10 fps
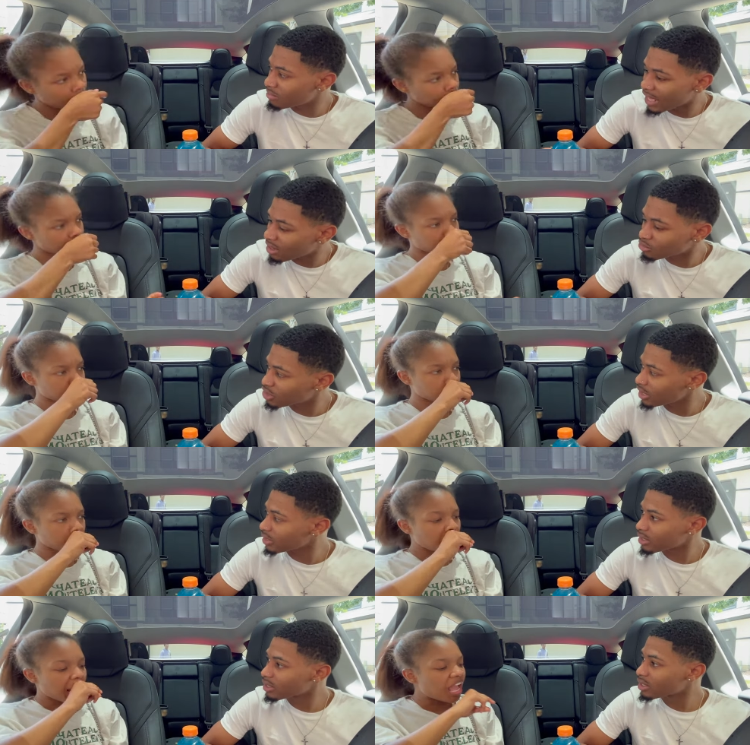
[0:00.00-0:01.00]
Speaker 1: damn drink.
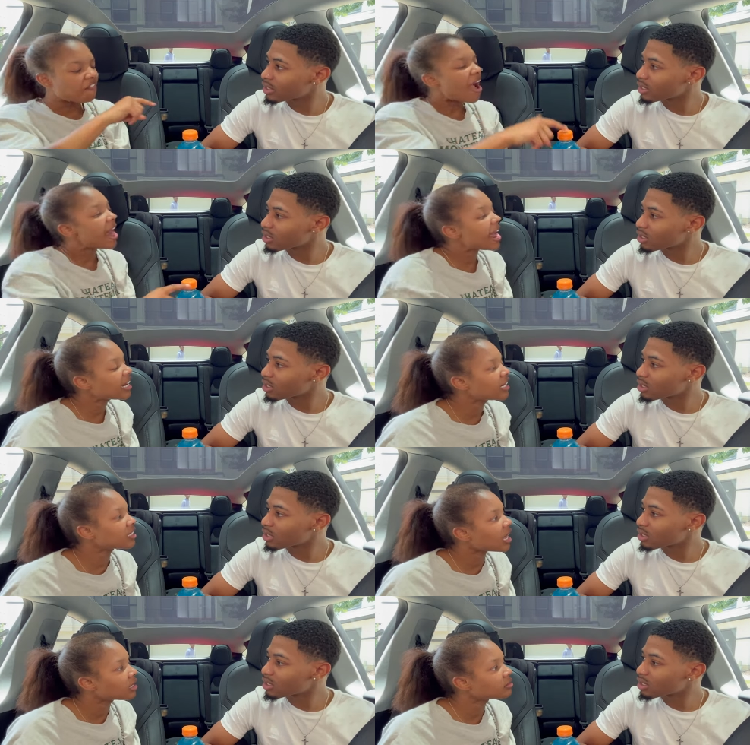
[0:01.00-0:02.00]
Speaker 2: If I had it a
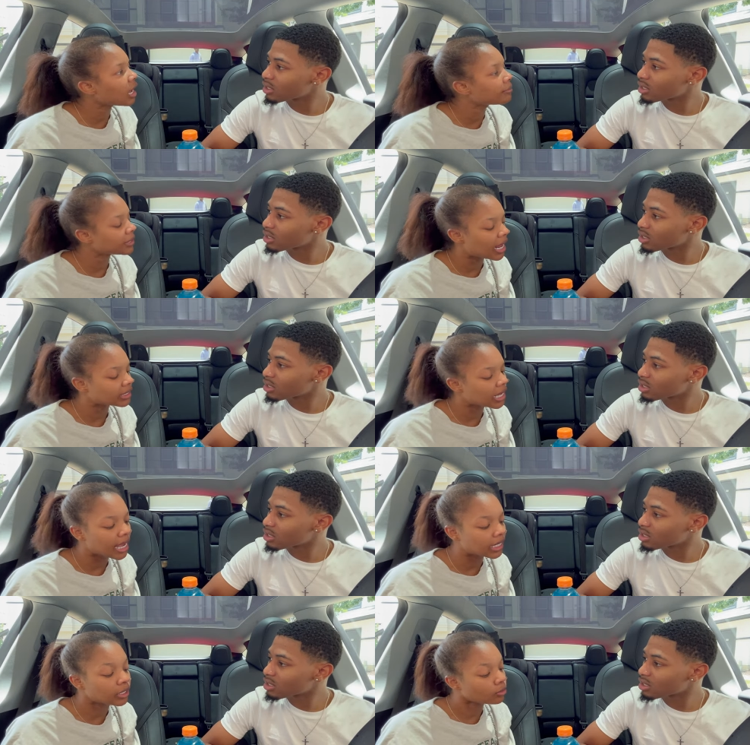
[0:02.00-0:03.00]
thousand times and I say
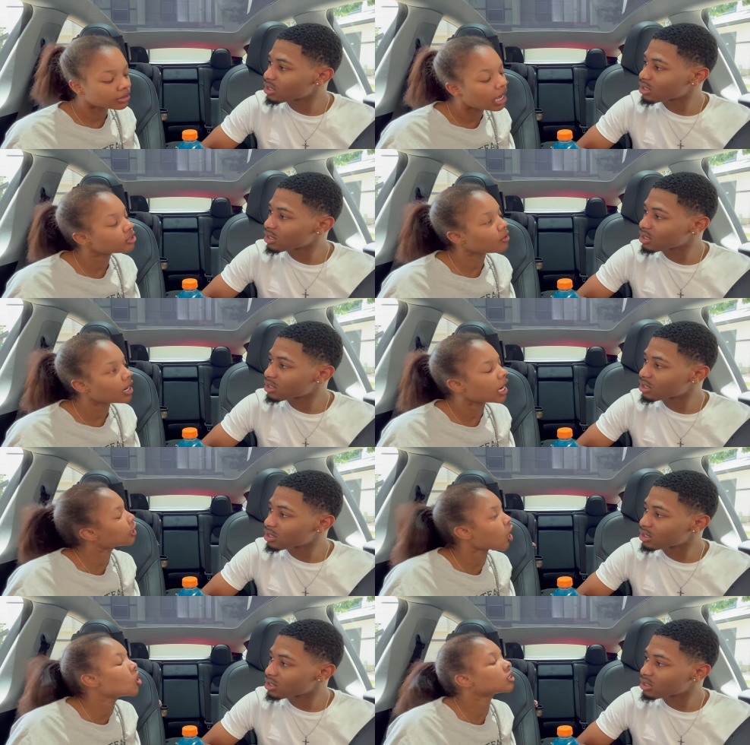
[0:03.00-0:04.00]
it don't taste right, it
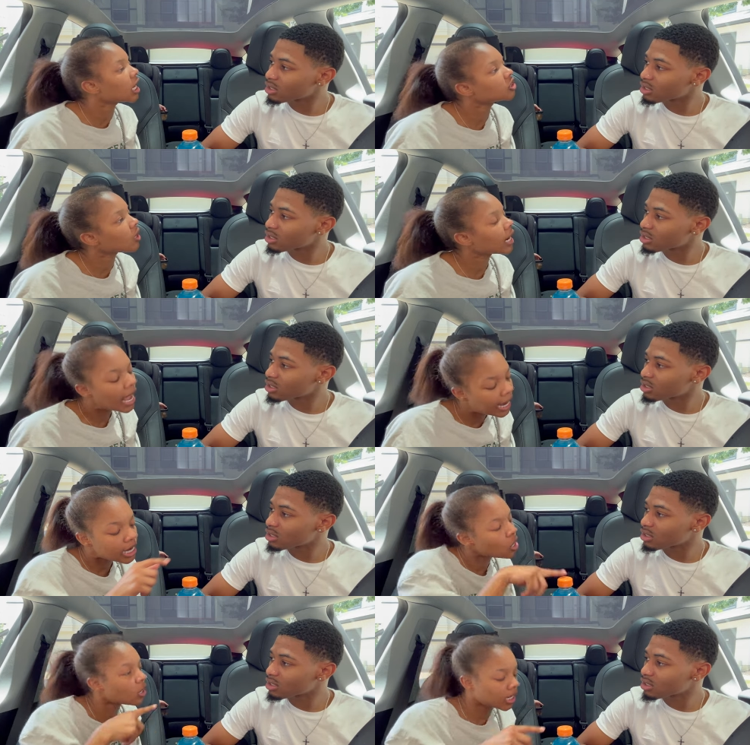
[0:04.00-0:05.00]
don't taste right. And I
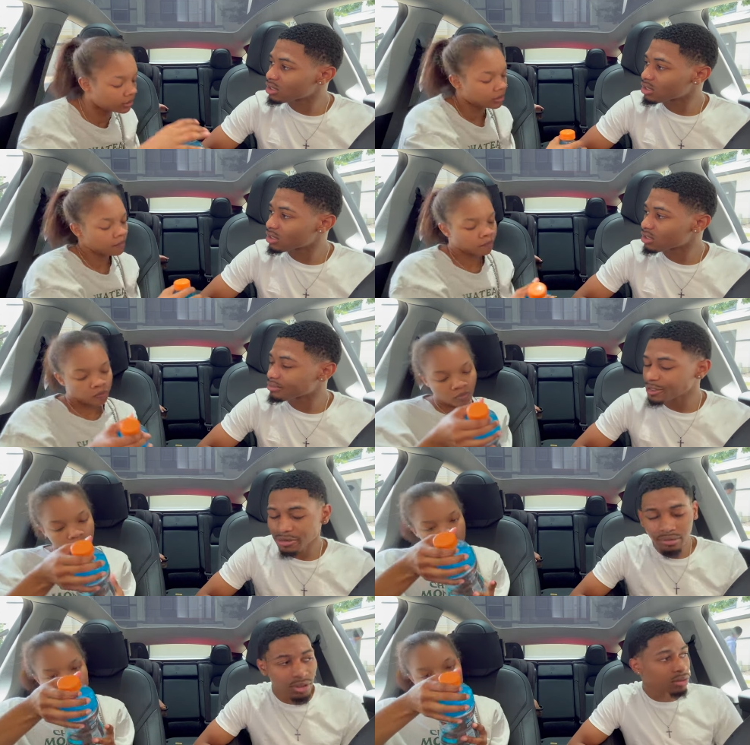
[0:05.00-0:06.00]
know that
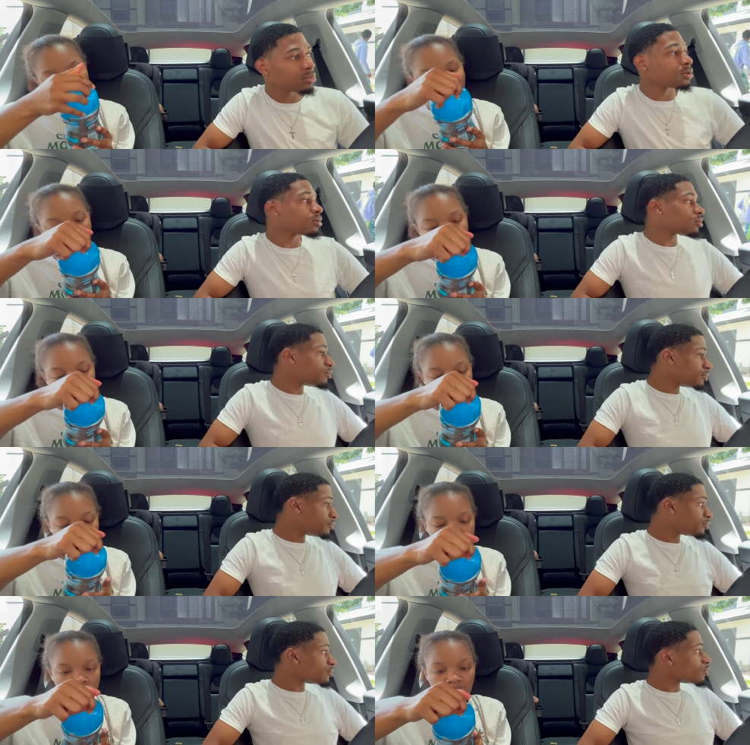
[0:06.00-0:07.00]
I know they
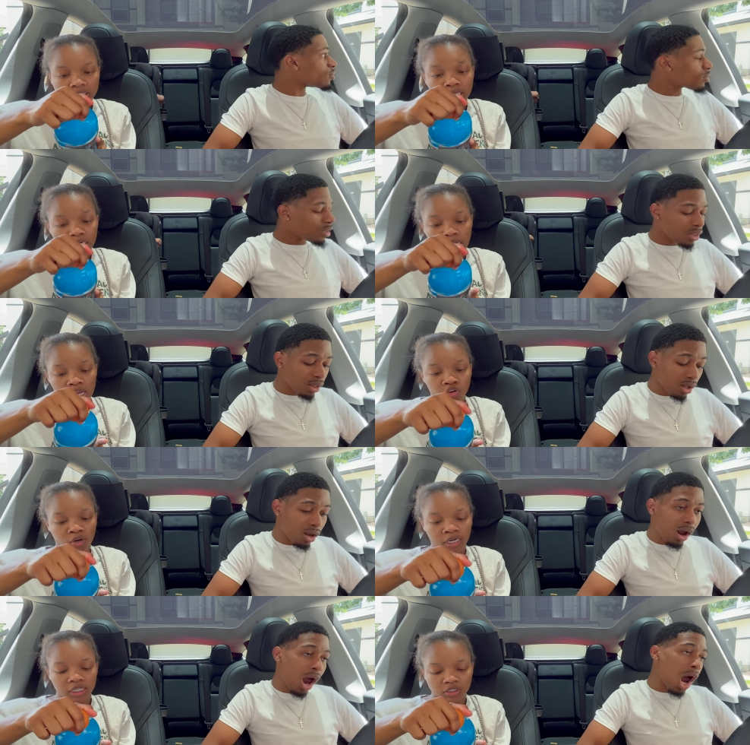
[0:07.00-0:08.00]
didn't change none of the
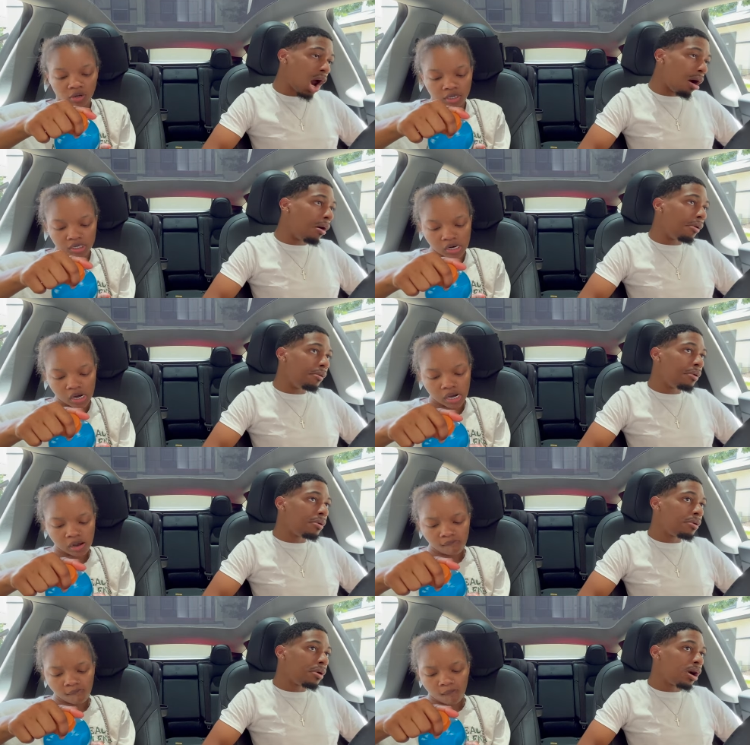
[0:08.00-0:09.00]
ingredients on here.
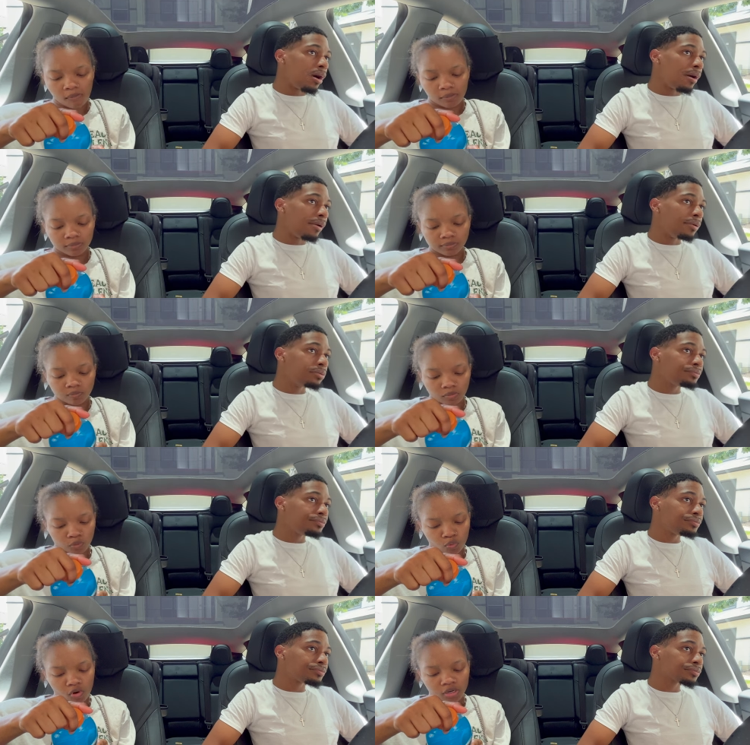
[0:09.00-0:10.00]

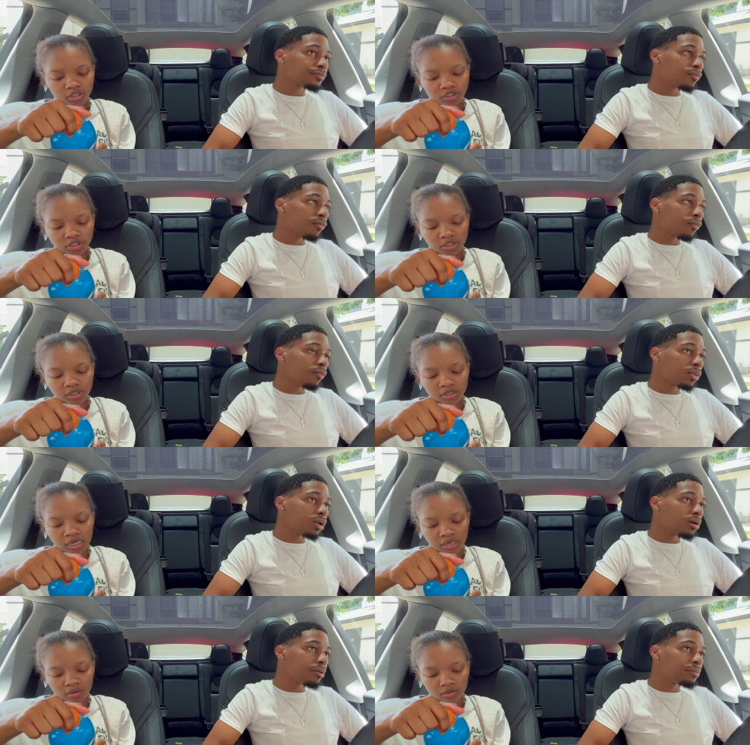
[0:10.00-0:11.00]
Water, sugar,
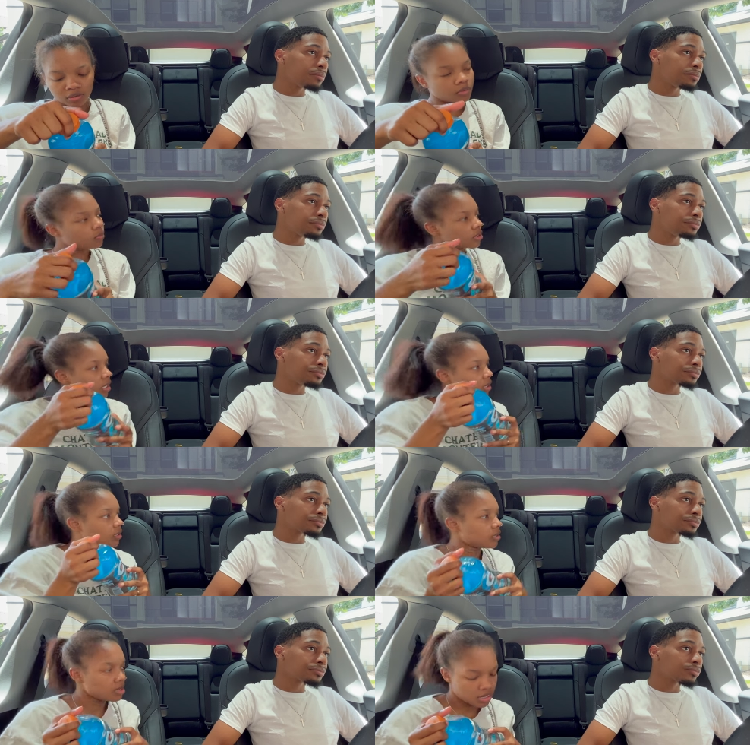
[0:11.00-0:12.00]
what's that?
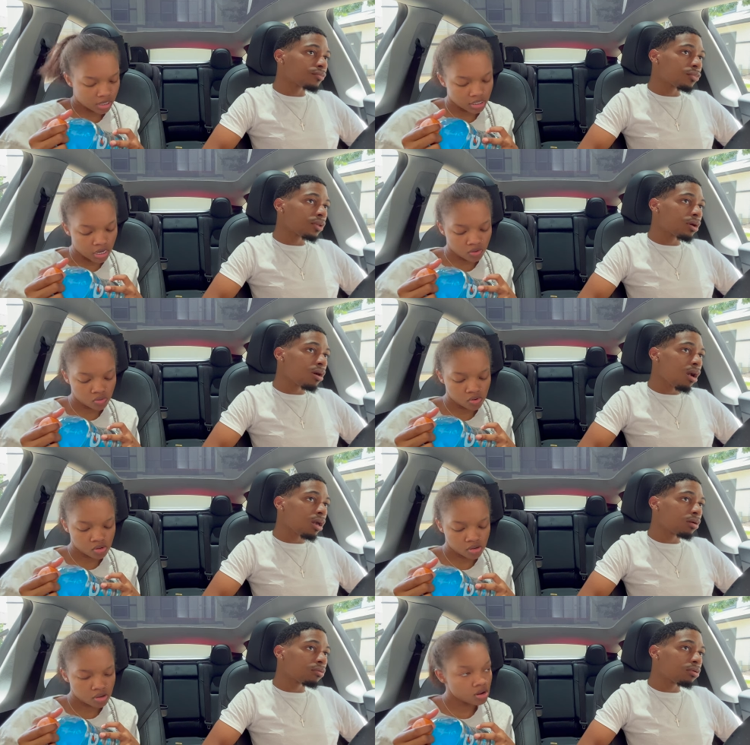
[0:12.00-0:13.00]
Is that new?
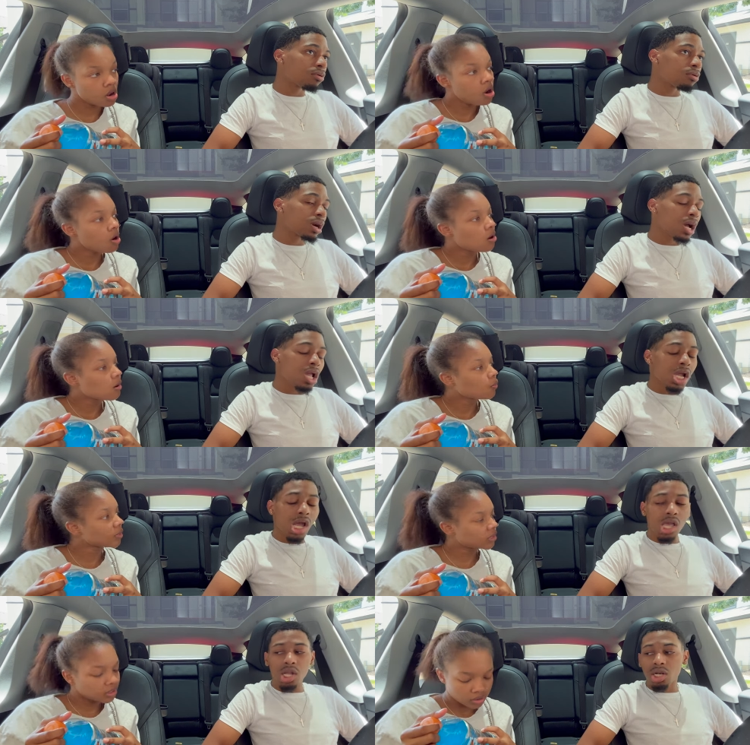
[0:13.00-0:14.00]
What's
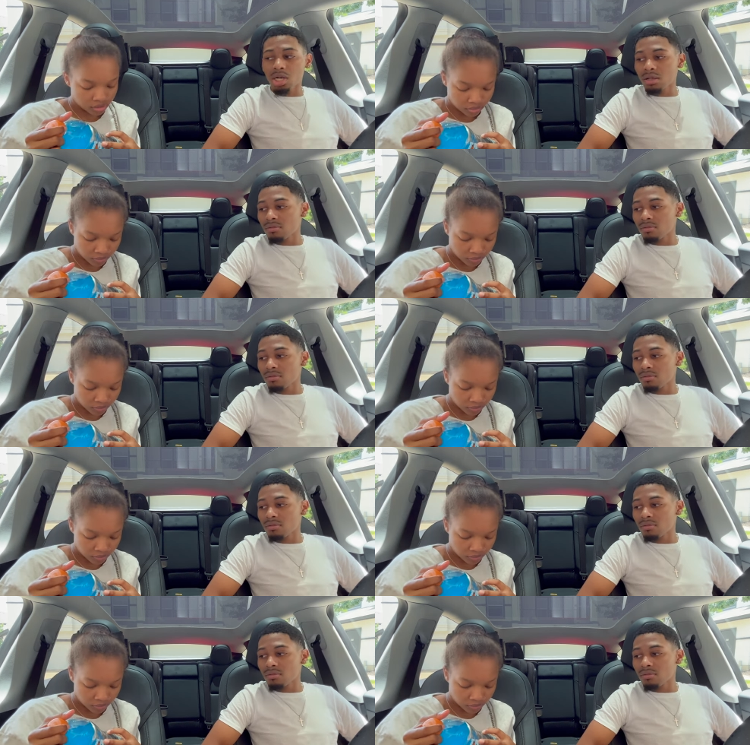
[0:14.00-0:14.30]
this?